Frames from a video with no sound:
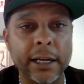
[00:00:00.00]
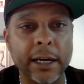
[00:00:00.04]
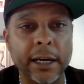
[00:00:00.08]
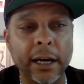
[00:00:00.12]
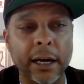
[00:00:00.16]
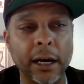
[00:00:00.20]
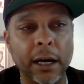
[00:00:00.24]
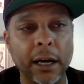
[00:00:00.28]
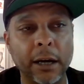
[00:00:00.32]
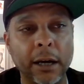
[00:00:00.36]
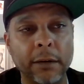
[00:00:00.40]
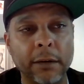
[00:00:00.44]

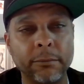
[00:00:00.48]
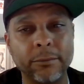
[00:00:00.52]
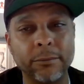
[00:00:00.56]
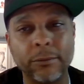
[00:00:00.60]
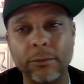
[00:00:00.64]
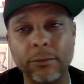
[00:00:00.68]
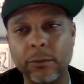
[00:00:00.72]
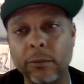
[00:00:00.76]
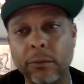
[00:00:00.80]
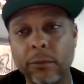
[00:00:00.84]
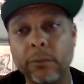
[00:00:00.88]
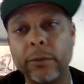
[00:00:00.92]

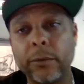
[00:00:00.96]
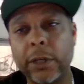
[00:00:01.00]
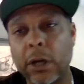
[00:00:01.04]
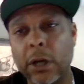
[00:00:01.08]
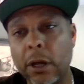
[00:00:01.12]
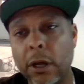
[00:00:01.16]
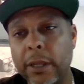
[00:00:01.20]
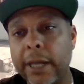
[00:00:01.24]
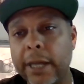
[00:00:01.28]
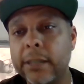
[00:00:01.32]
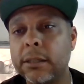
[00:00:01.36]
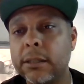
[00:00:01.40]
When
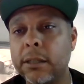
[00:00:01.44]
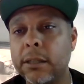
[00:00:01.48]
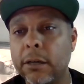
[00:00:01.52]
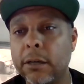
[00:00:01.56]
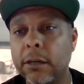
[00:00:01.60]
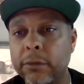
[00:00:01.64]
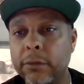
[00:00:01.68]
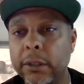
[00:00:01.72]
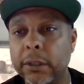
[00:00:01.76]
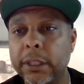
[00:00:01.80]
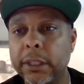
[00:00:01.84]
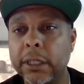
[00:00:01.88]
all that
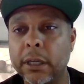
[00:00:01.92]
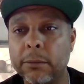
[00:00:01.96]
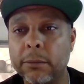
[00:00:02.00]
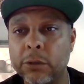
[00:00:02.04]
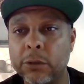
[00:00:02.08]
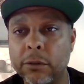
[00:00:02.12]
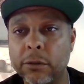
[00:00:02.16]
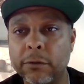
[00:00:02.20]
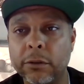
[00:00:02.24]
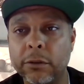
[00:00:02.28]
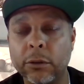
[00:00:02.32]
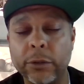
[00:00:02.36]
stuff really comes
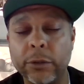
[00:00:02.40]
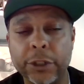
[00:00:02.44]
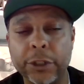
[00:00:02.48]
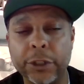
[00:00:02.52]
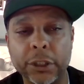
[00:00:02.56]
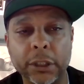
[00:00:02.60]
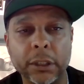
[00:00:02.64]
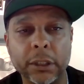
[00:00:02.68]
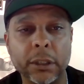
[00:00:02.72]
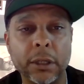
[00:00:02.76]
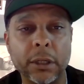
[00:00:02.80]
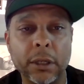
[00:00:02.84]
to
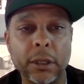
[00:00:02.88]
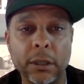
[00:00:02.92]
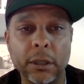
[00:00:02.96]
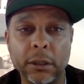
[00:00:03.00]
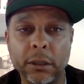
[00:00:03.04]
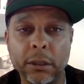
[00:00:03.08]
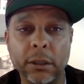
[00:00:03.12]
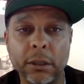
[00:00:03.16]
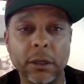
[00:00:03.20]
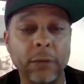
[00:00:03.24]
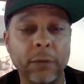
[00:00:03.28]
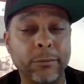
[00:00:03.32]
fruition,
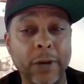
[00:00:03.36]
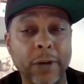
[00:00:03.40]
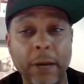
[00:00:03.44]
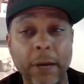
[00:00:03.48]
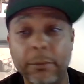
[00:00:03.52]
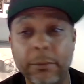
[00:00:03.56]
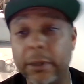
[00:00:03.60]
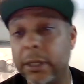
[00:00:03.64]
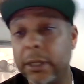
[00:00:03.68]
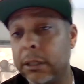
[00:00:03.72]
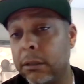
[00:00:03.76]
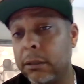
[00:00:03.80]

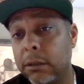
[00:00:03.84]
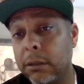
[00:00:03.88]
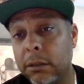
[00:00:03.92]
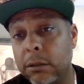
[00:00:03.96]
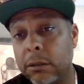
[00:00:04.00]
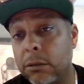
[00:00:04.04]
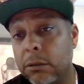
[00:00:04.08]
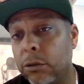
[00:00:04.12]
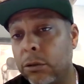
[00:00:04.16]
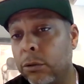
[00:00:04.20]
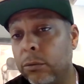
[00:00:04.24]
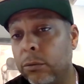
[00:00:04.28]
probably in
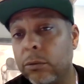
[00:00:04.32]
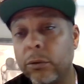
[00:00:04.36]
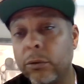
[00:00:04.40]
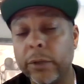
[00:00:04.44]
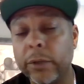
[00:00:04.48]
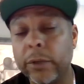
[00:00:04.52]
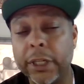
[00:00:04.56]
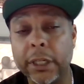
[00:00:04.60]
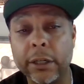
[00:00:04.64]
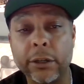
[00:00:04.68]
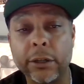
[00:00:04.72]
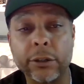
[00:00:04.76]

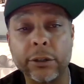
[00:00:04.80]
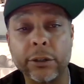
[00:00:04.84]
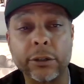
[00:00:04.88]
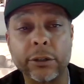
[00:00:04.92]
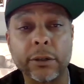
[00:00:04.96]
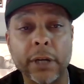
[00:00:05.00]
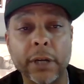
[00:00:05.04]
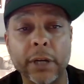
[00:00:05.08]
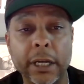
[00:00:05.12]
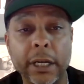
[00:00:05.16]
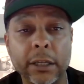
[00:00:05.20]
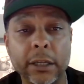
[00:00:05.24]
2-3 years,
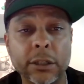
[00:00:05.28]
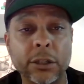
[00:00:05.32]
right?